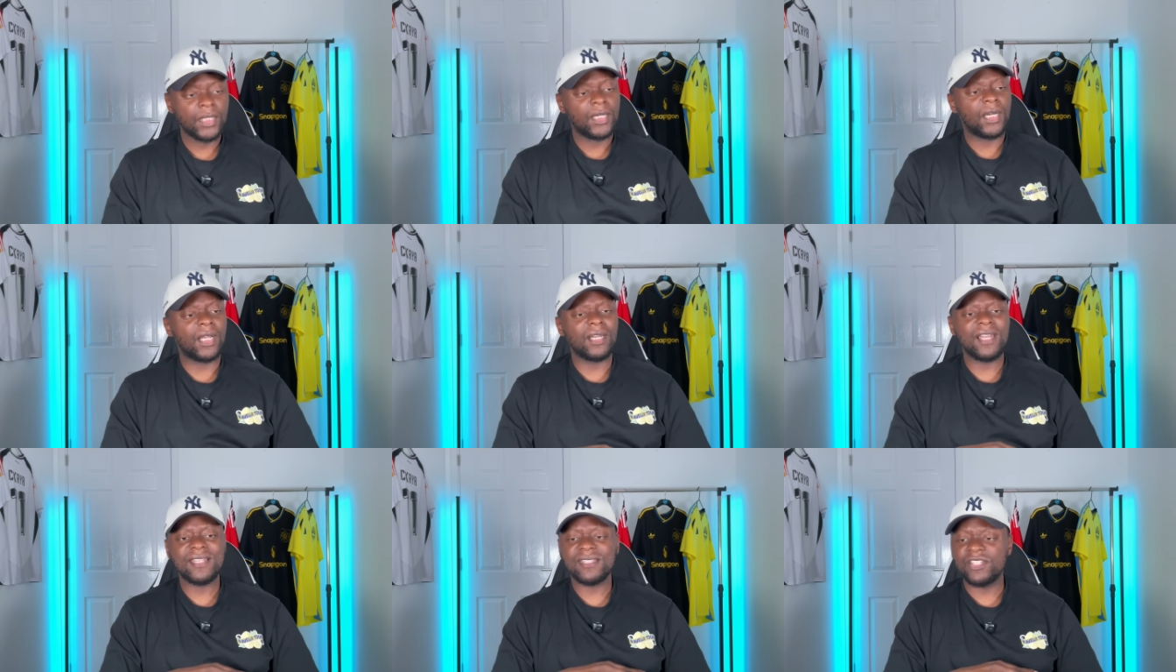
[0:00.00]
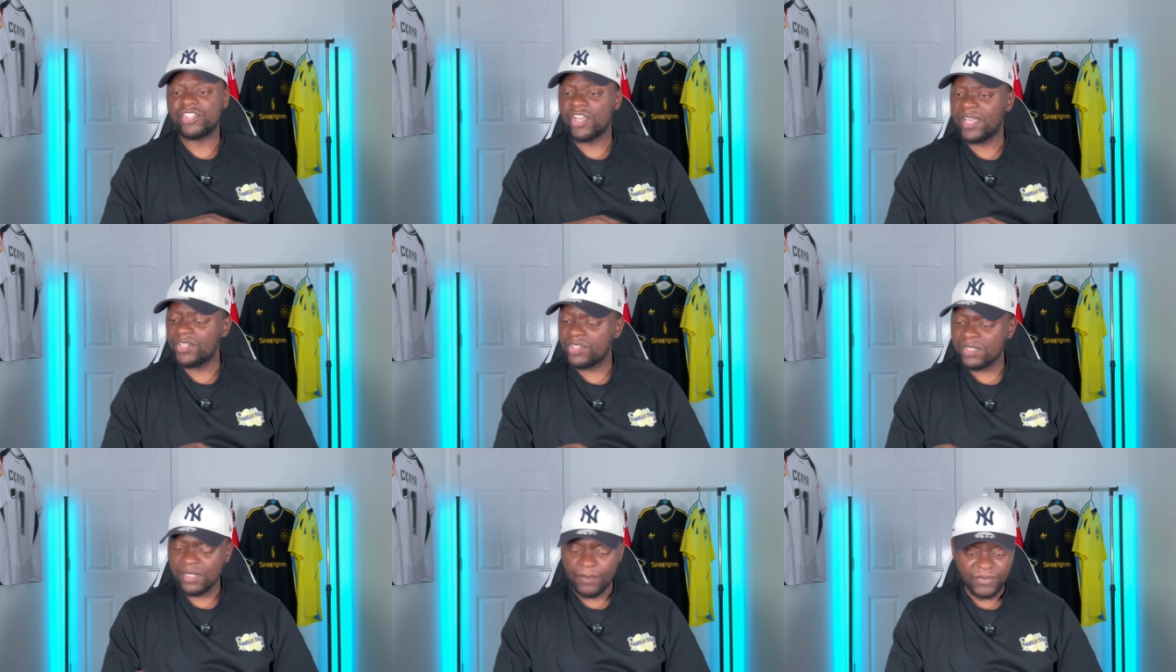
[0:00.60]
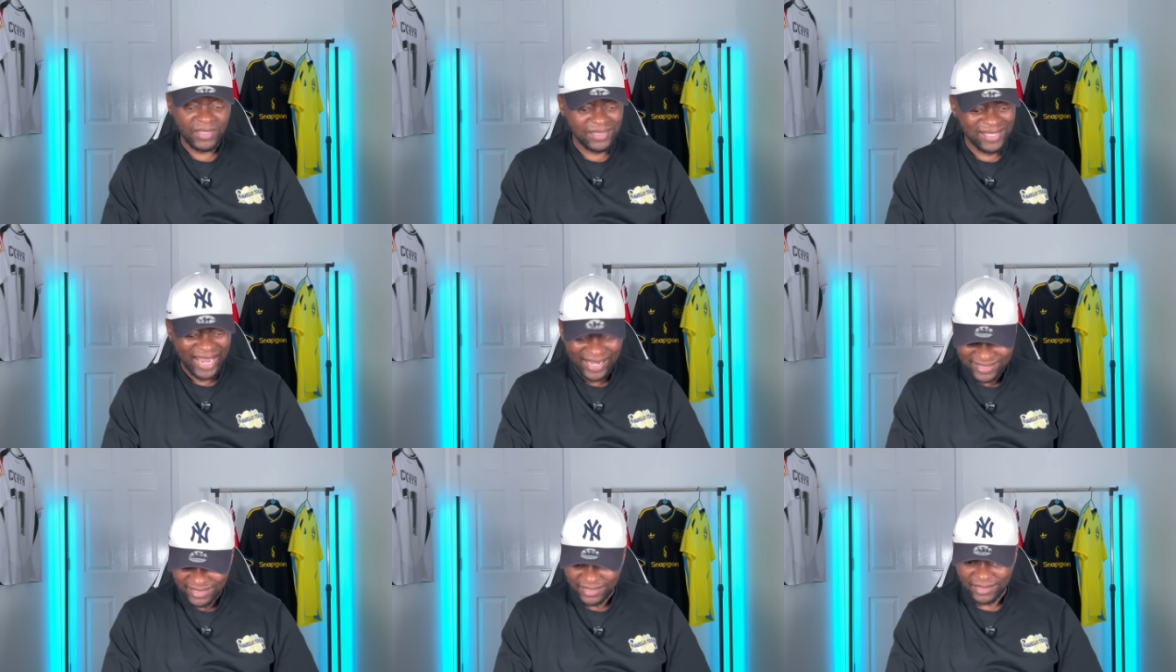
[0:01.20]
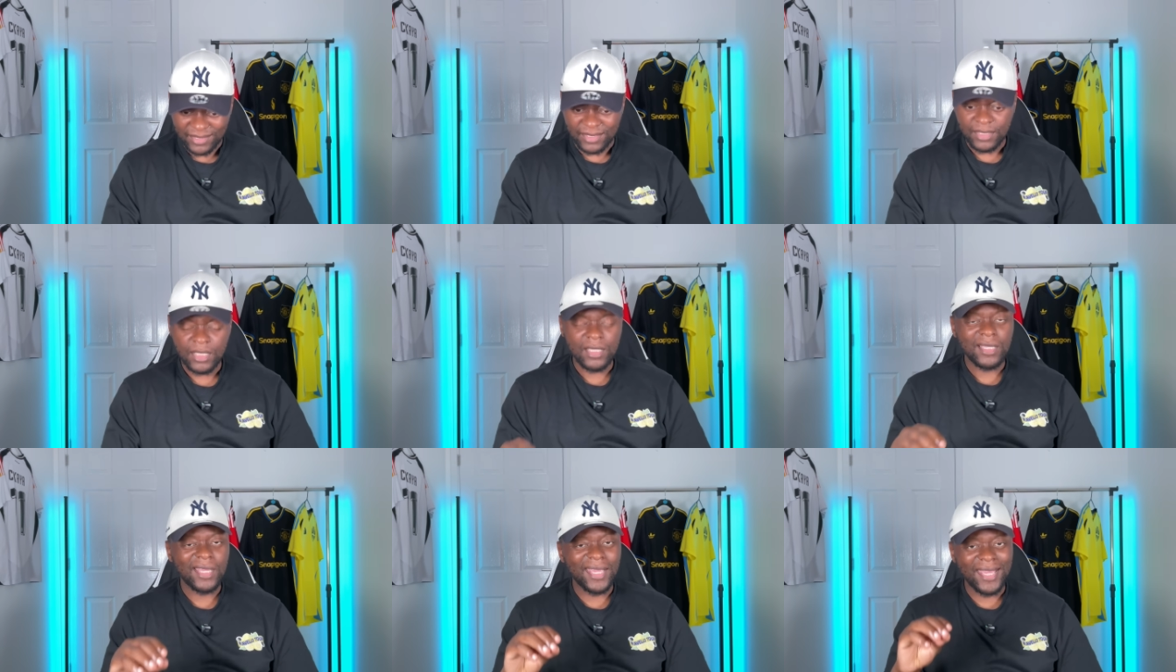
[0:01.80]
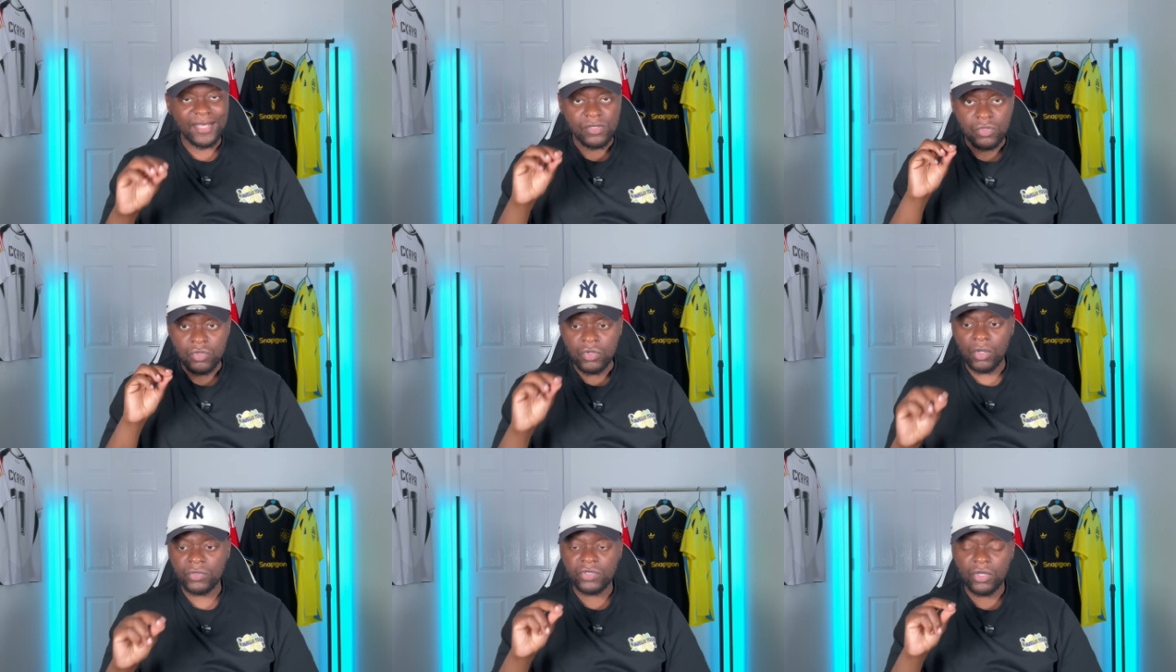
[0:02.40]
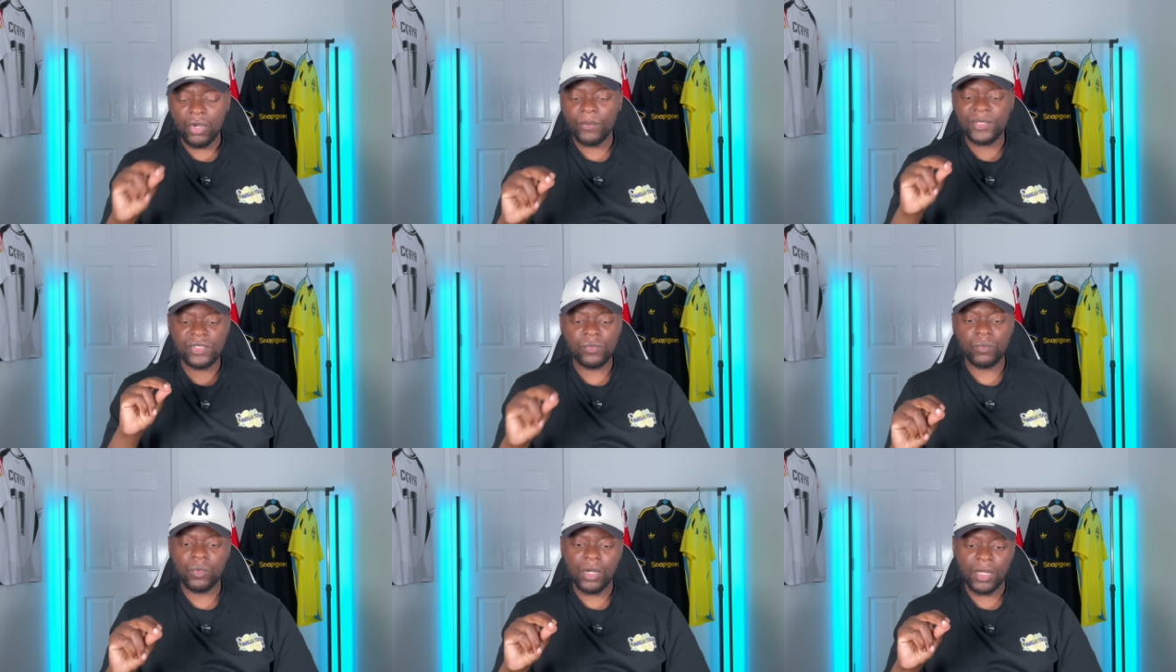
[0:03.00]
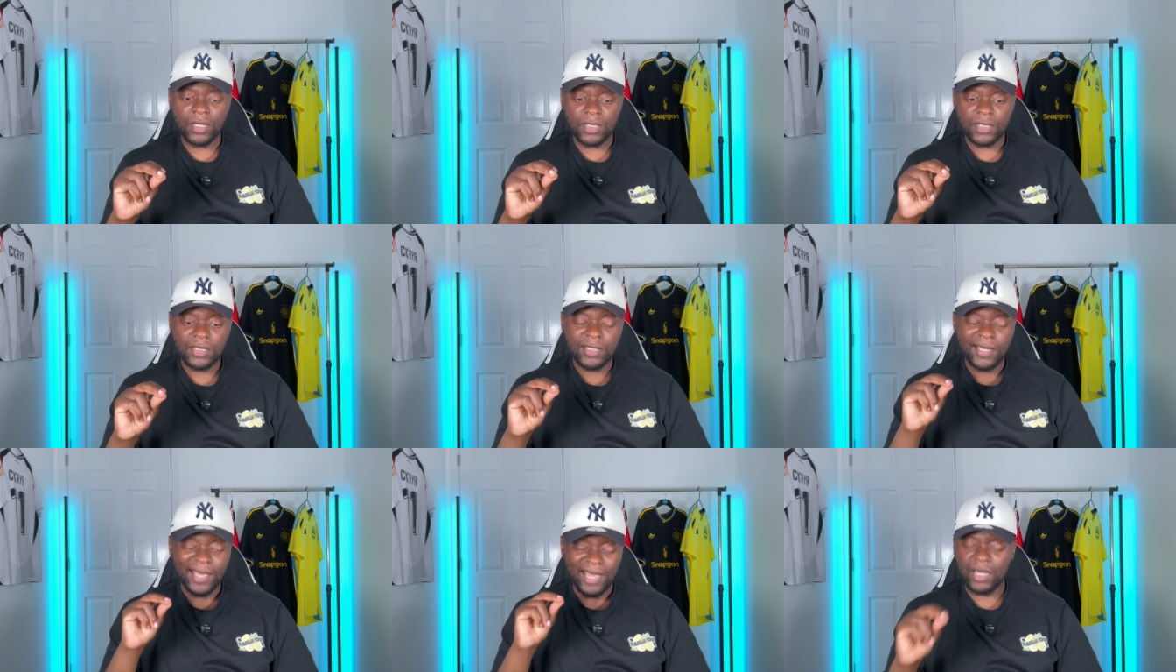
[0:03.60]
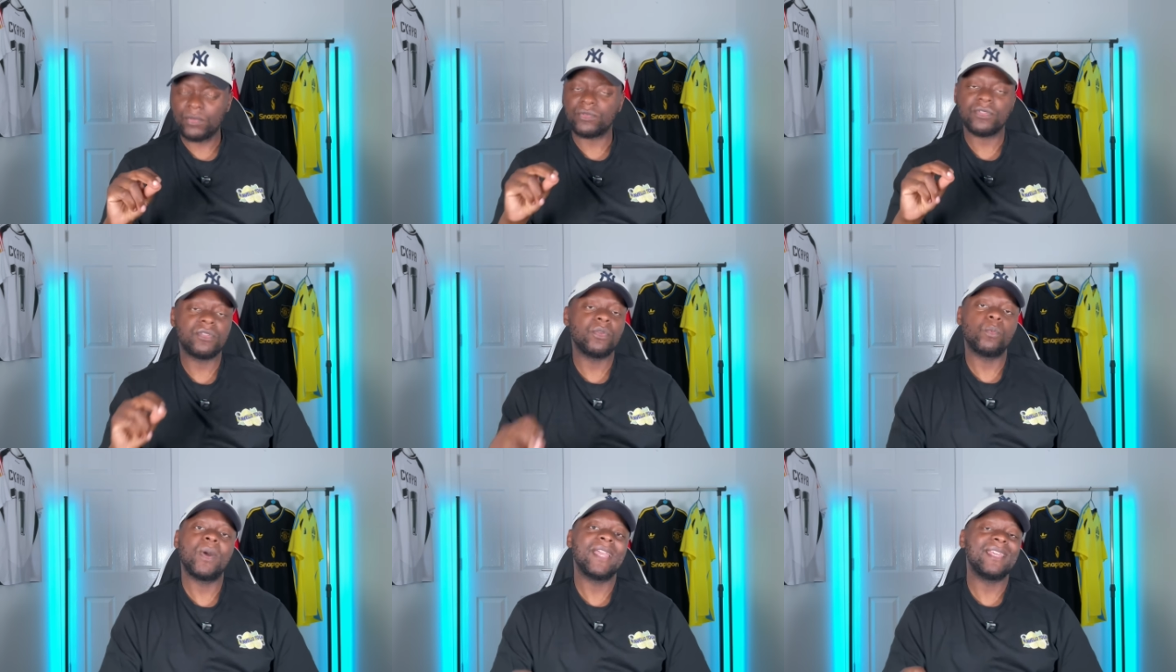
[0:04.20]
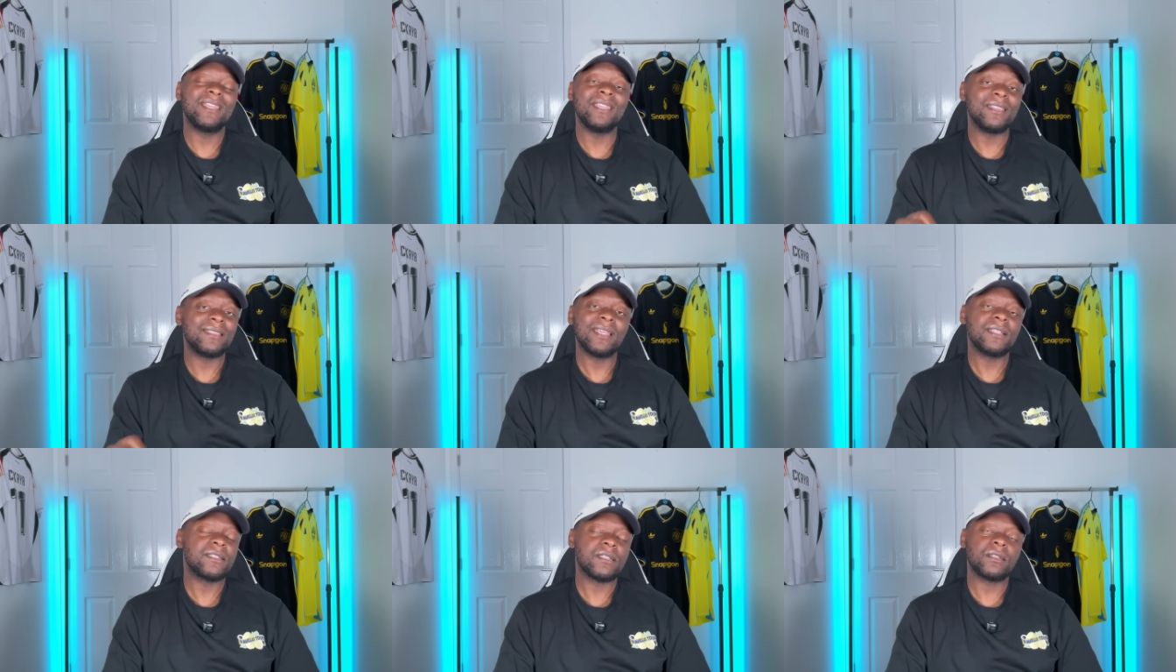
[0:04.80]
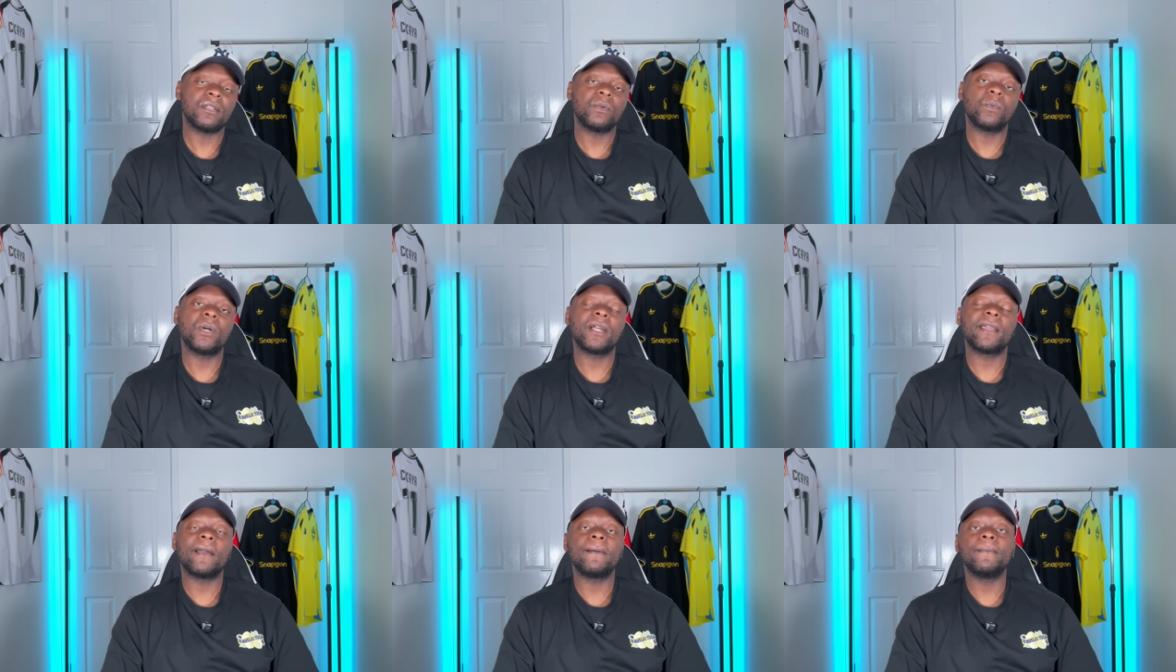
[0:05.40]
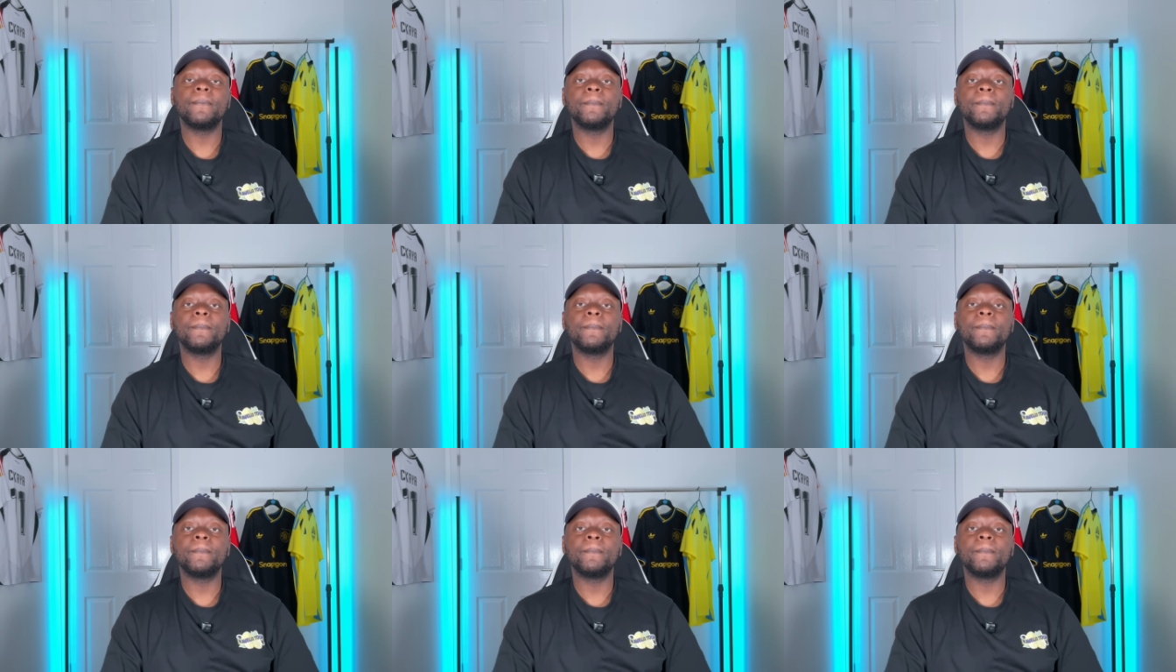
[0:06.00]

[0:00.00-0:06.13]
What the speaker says: unless he changes something tactically, it is not going to work out the way he thinks it's going to work out.